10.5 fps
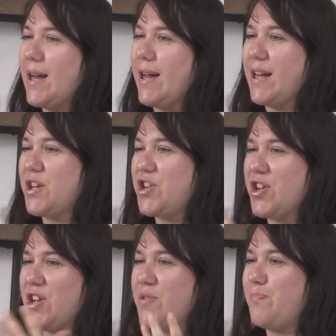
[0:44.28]
it
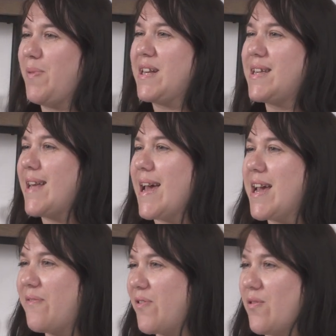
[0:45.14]
should be
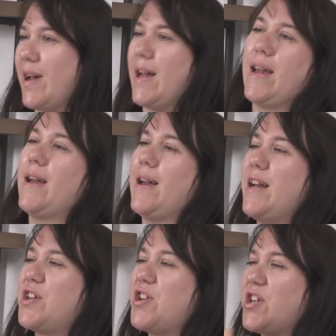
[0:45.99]
savoury,
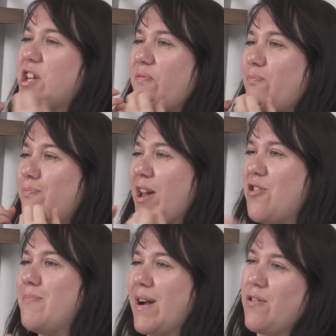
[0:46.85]
it should just make
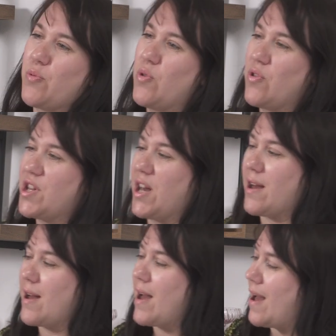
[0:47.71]
your mouth
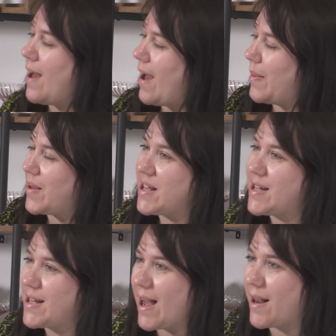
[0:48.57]
water. And that's
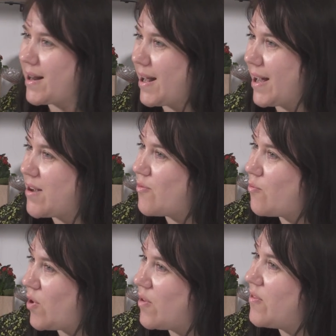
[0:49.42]
exactly
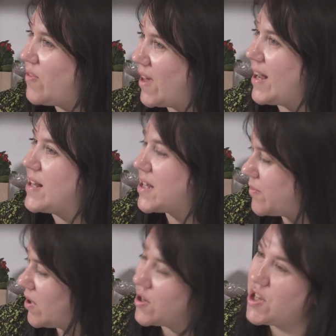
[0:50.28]
what these
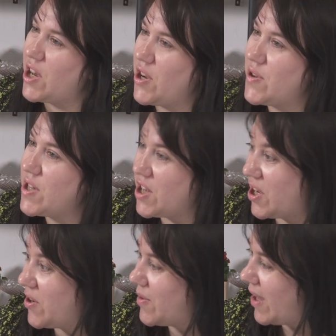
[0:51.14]
tomatoes do